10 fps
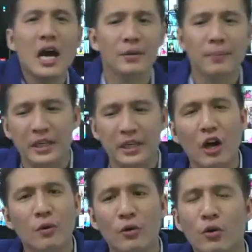they might
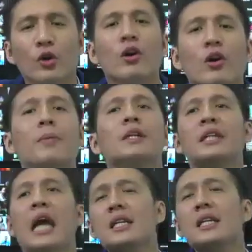tumble called of it,
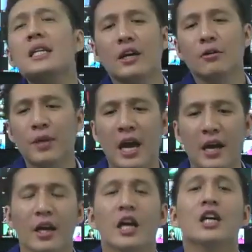dining of ya.
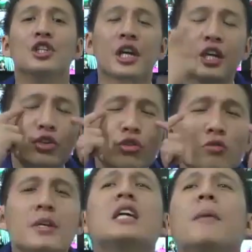Yeshu
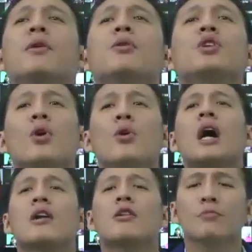Messiah Blue
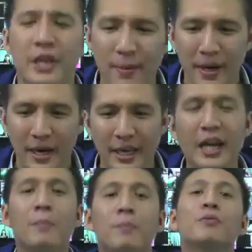Logan Yamale
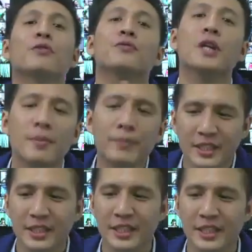and a prophetic
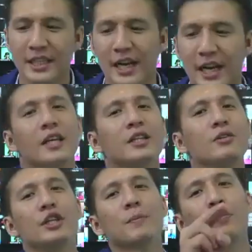messenger. They don't
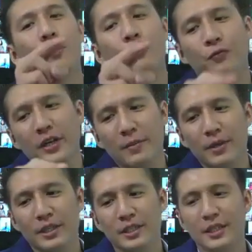need prophetic
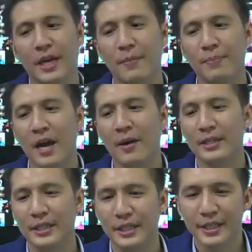messenger
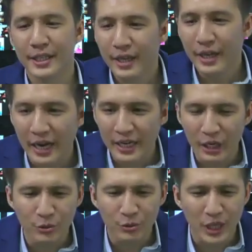Piapiavasi.
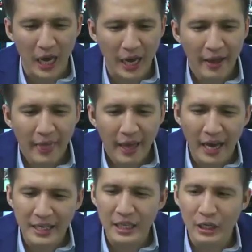Hallelujah.
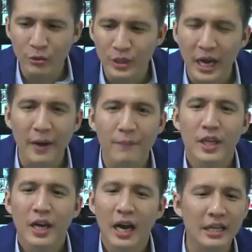Hallelujah.
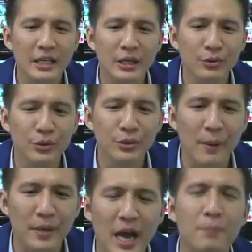Hallelujah.
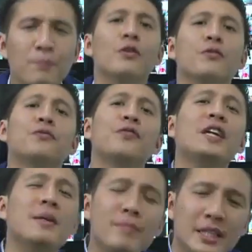Pia
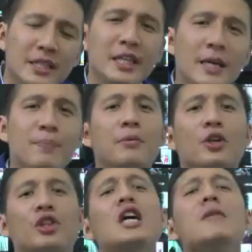prophetic message ne pia
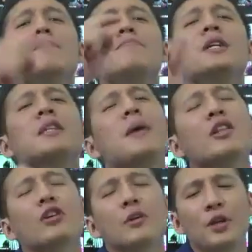pyo tin nyin tamya
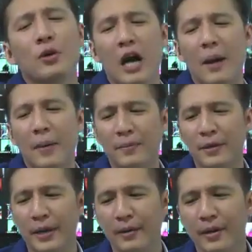lo tapi lo nga pai be
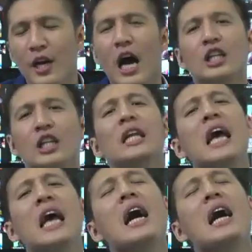me.
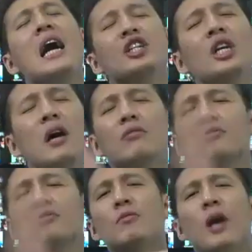Asliya a shi naw
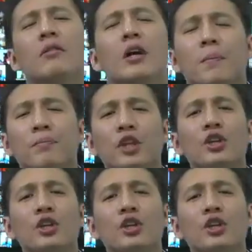taw myaw tin